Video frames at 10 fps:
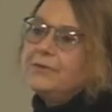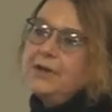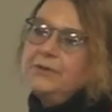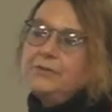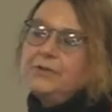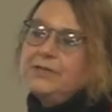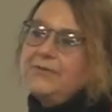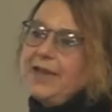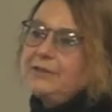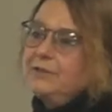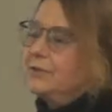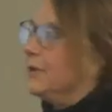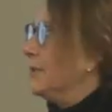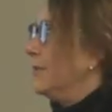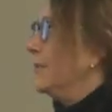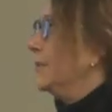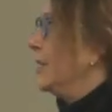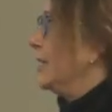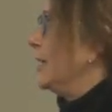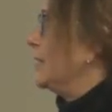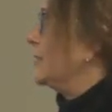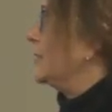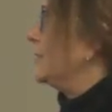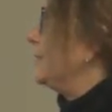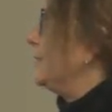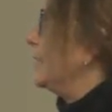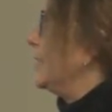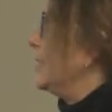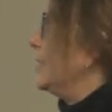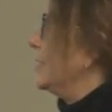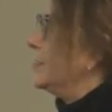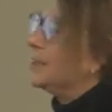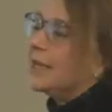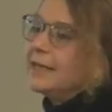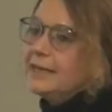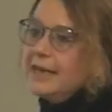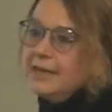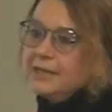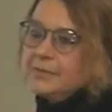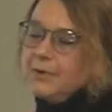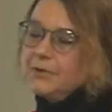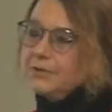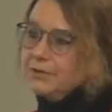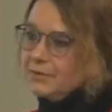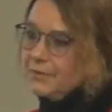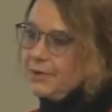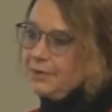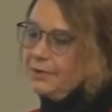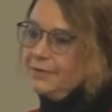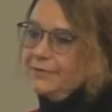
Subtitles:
other risk factors are there for lung cancer? Secondhand exposure to smoke.